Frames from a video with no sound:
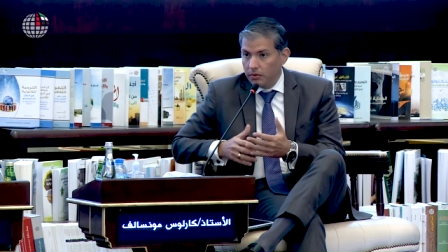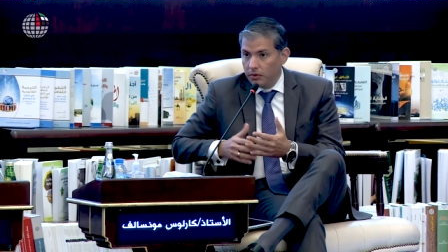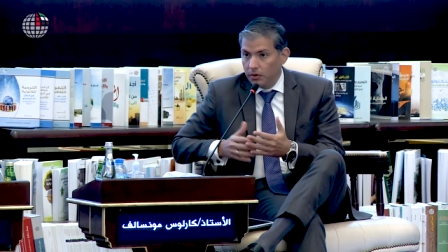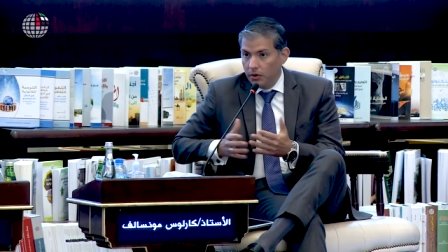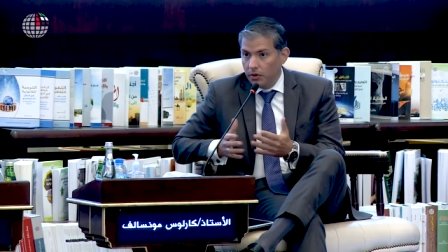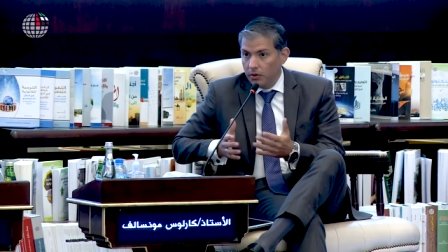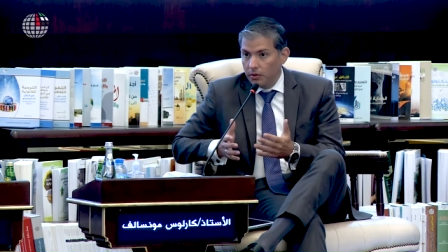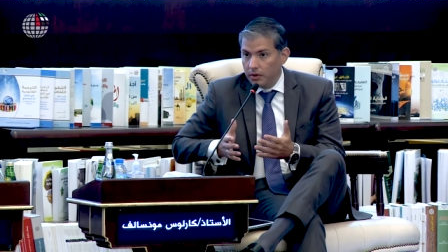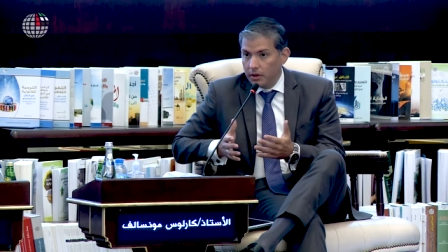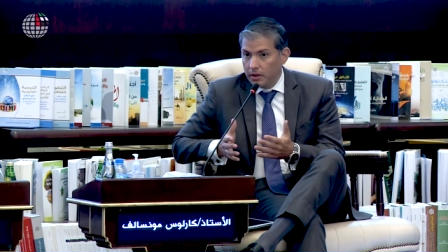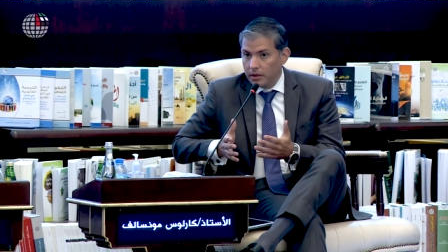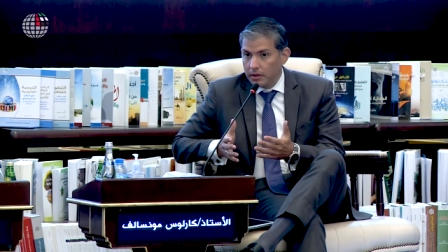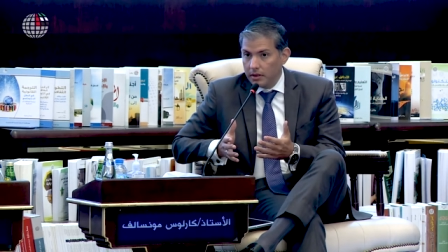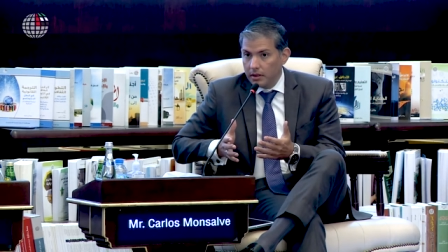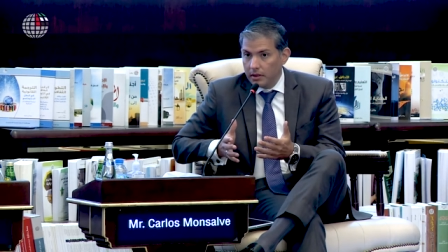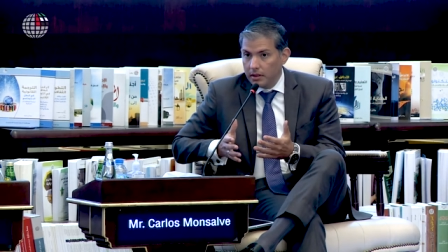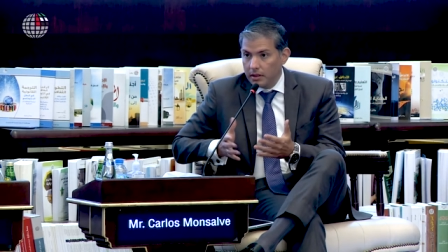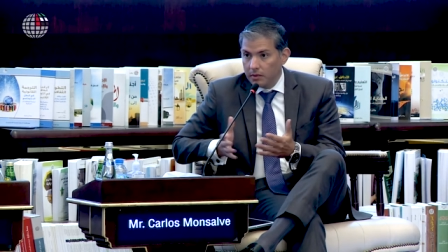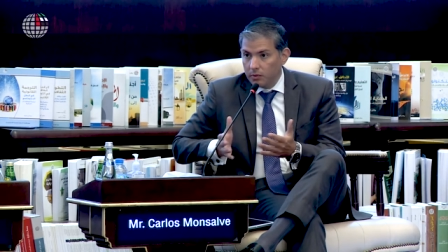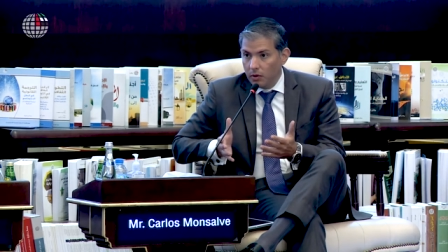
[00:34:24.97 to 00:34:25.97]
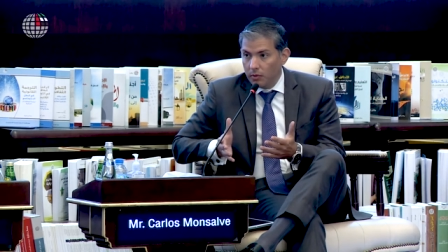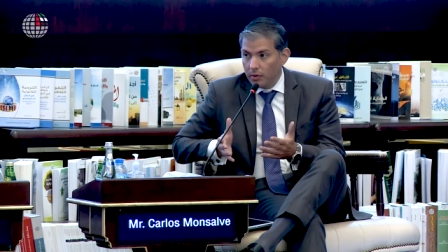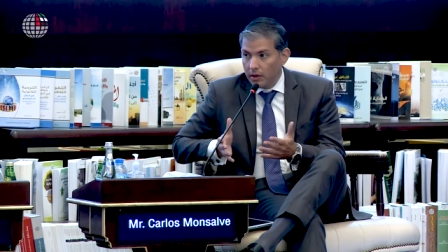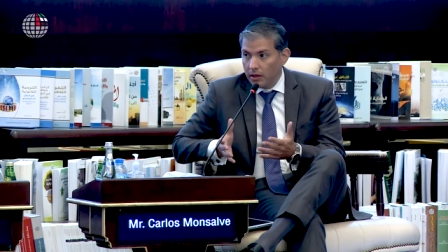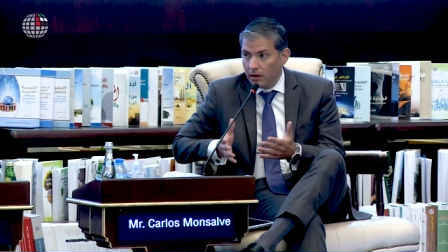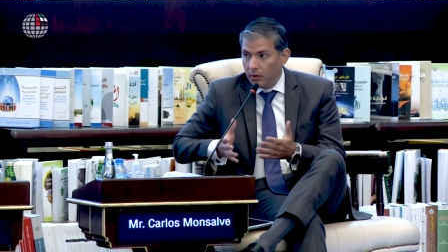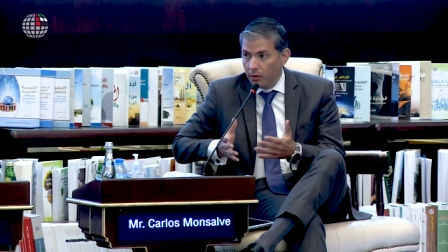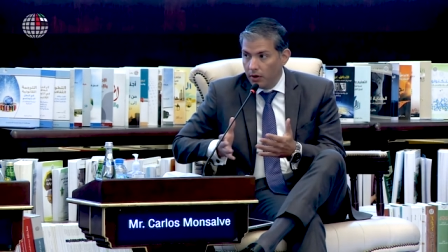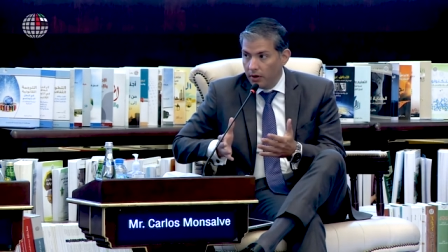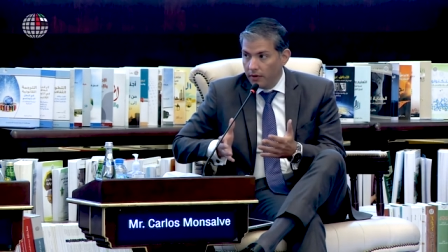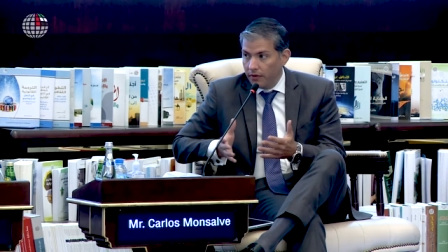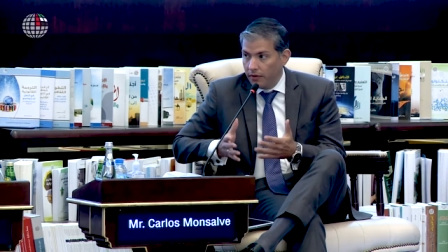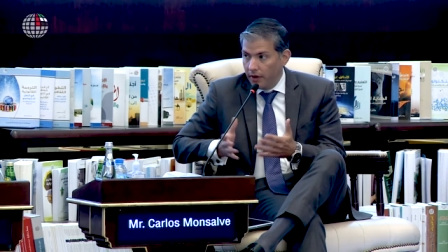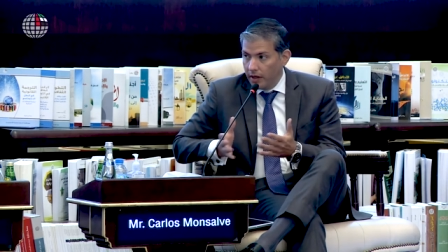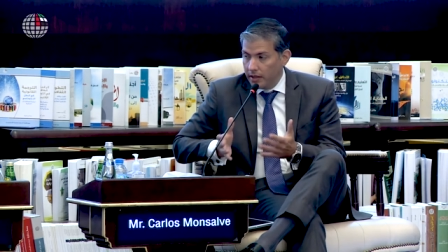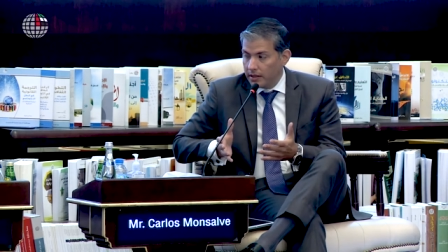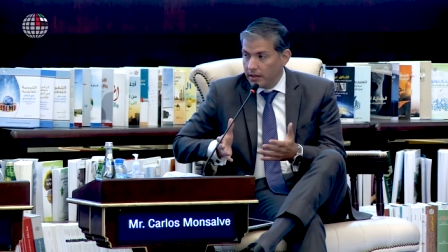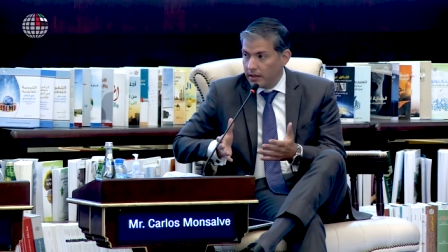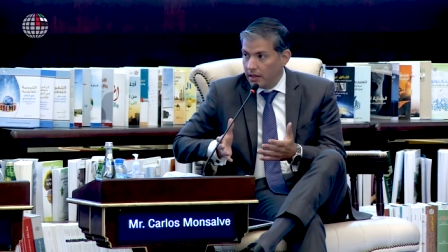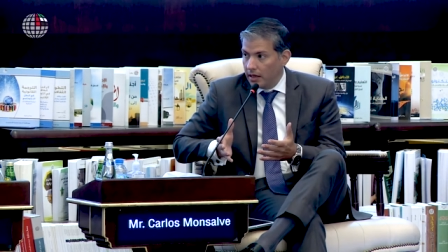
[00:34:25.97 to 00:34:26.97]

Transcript: You know, this, in this moment, the world faces